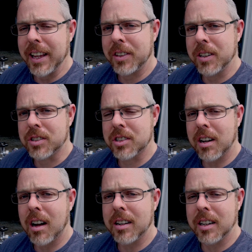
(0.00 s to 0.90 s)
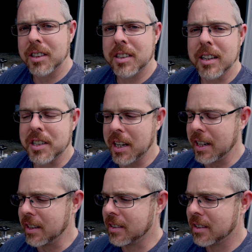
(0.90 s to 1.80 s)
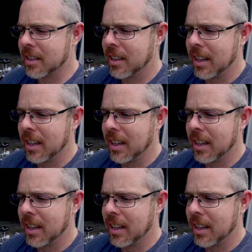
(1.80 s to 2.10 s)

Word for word: They have to use stock untouched heads,